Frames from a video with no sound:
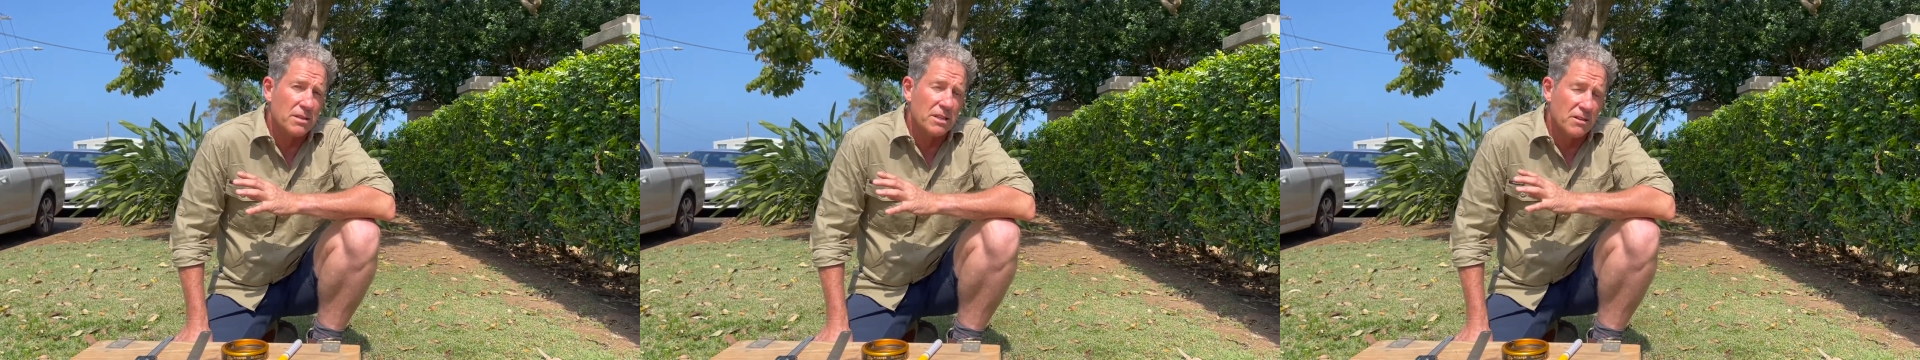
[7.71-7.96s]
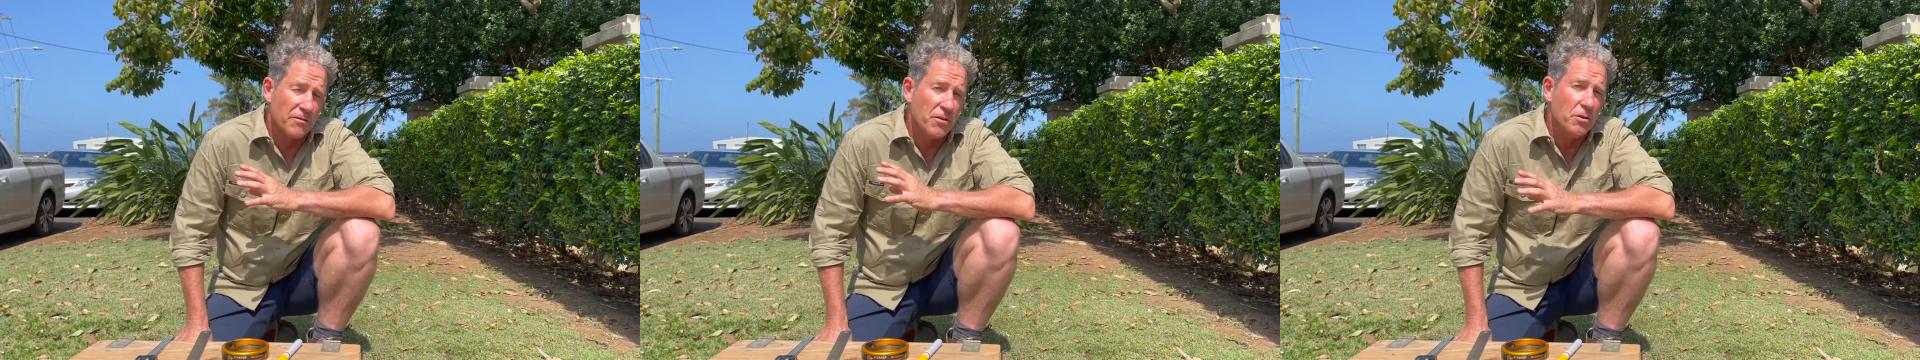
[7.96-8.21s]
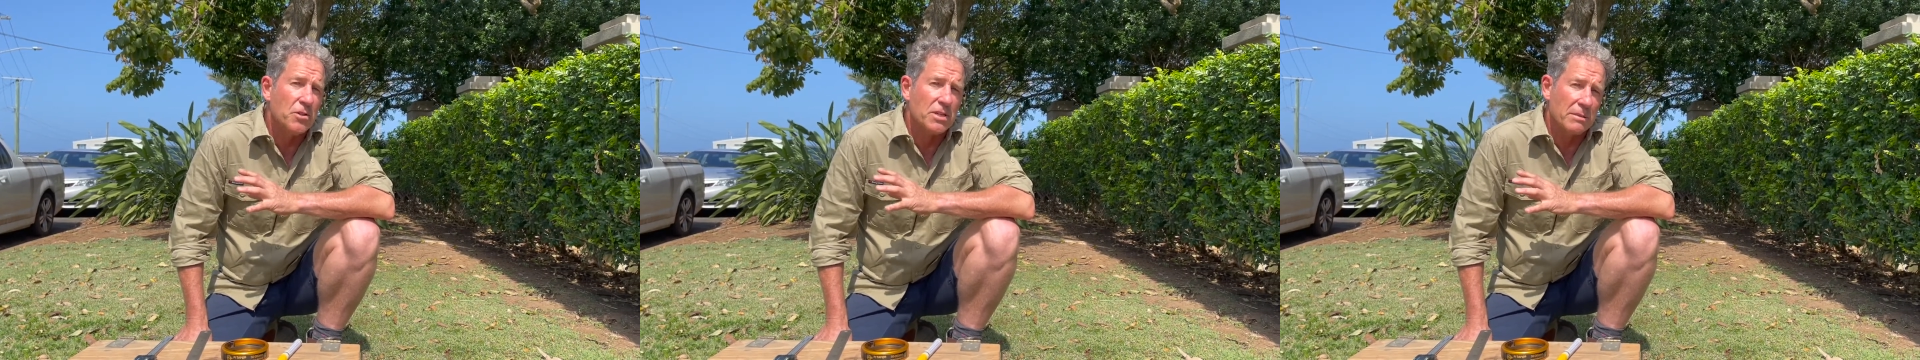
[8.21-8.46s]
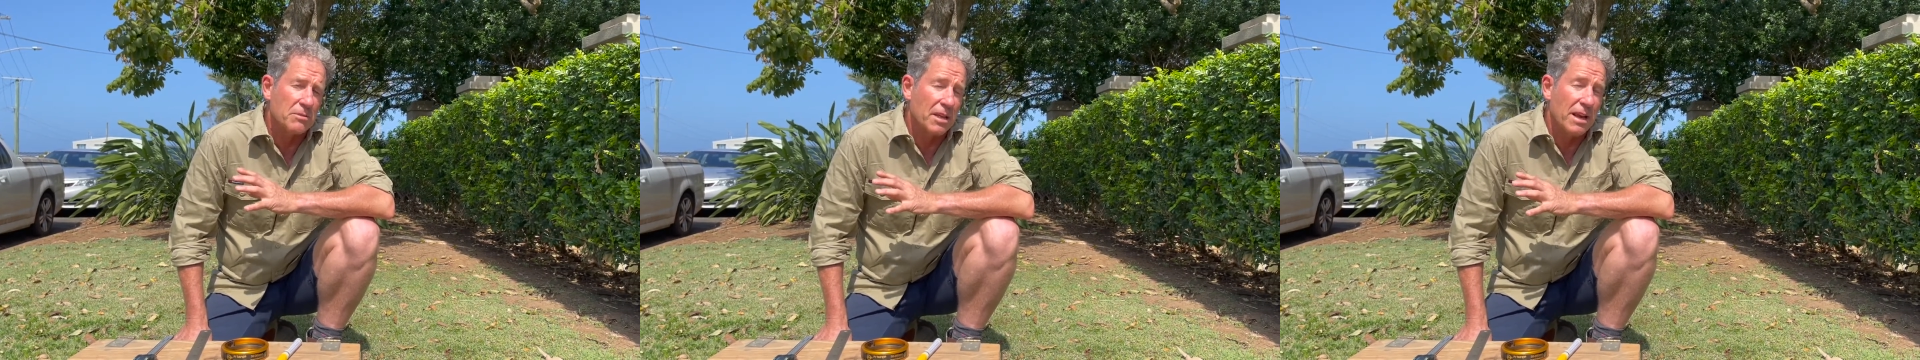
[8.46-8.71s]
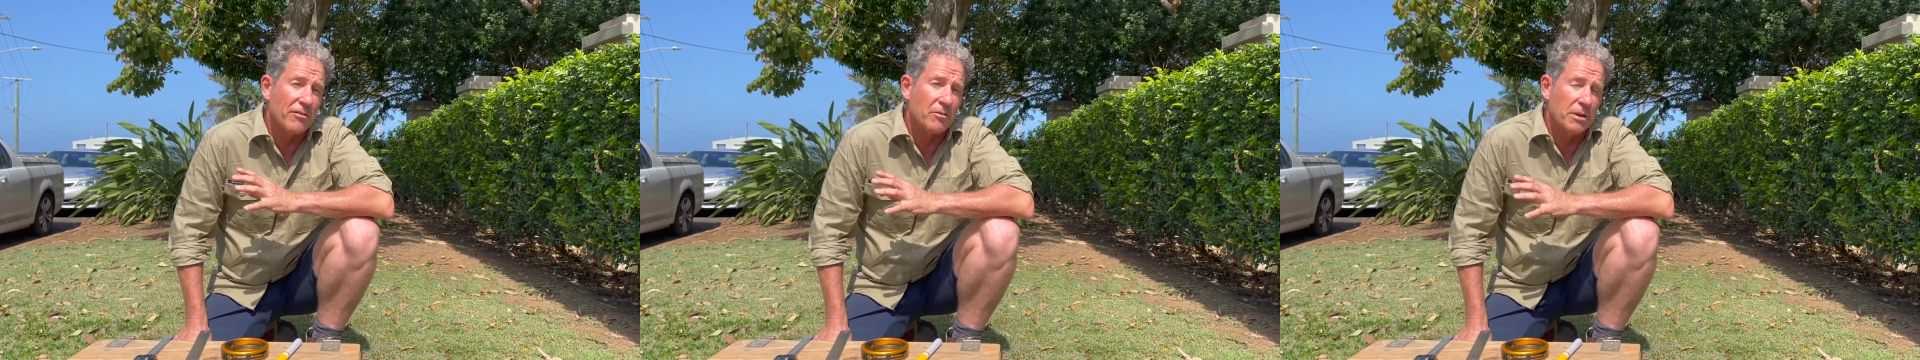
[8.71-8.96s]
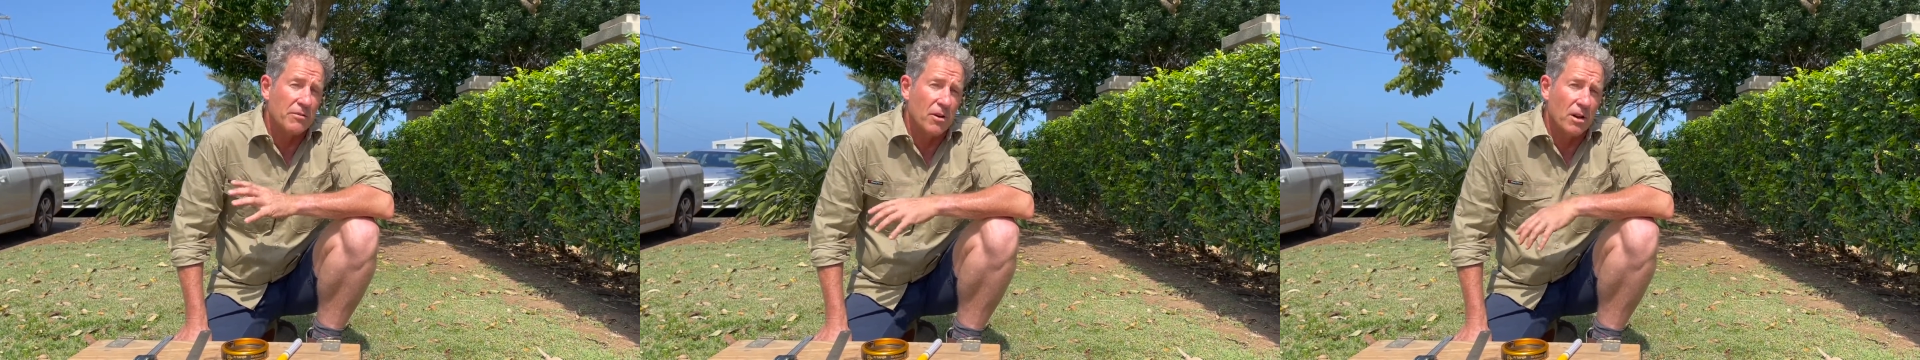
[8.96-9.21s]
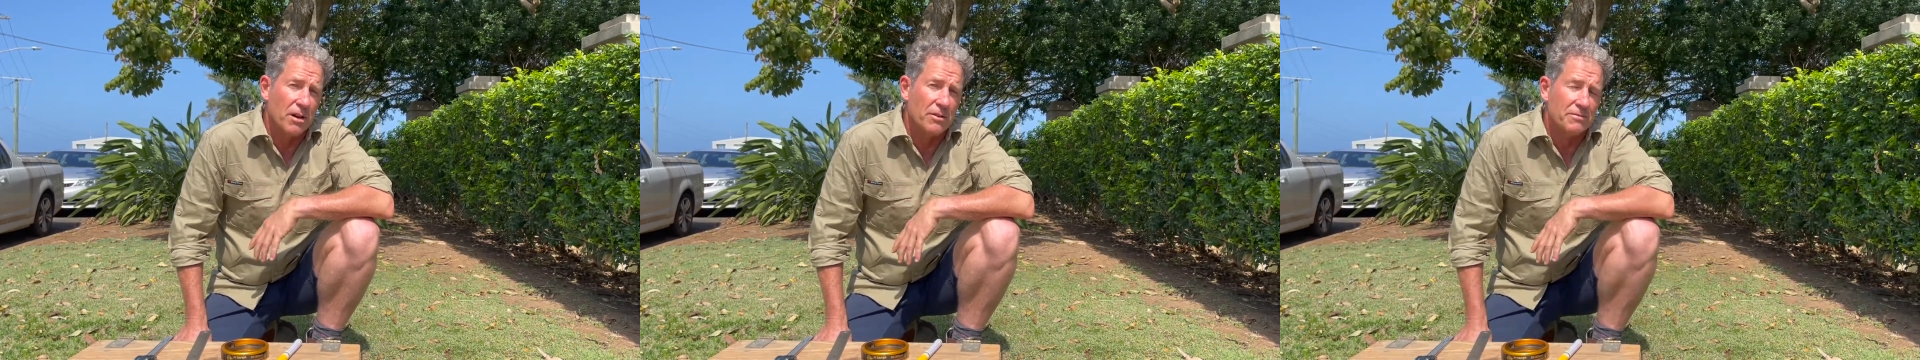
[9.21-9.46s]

there's a few steps that have to be followed.